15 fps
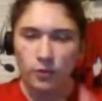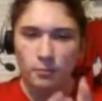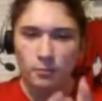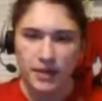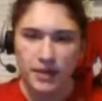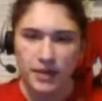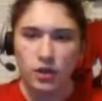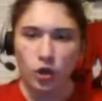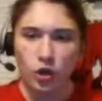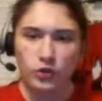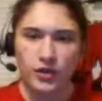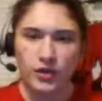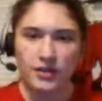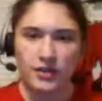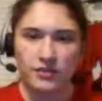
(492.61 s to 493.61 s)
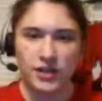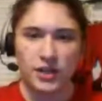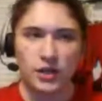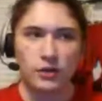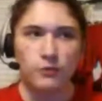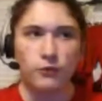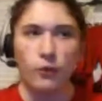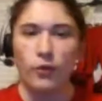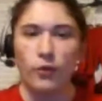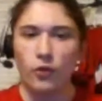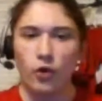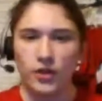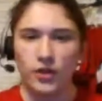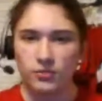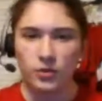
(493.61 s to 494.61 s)
big Call to Greatness in a year, fourth
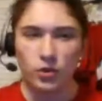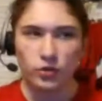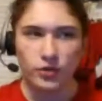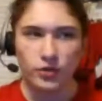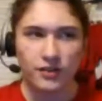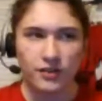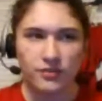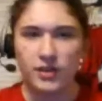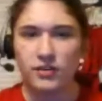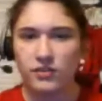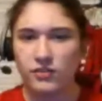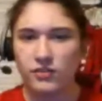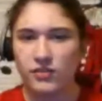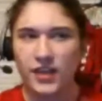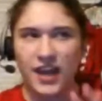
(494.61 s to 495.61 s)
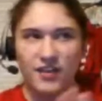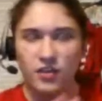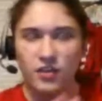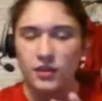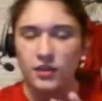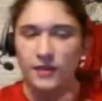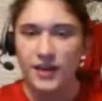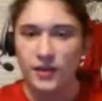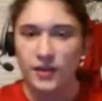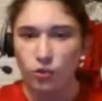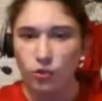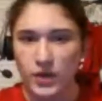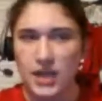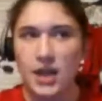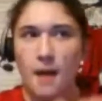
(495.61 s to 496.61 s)
awesome Call to Greatness of the year, since they've had
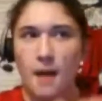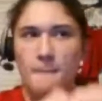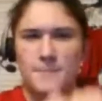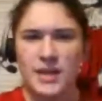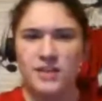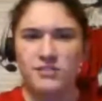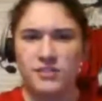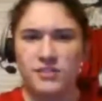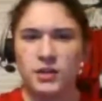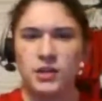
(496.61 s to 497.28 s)
3 amazing